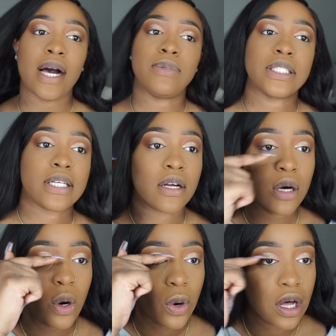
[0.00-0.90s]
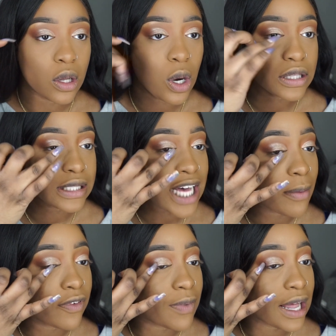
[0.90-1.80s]
I'm just gonna go along the
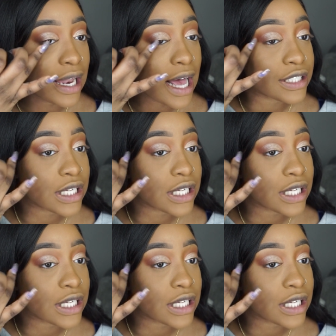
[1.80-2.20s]
top of my lash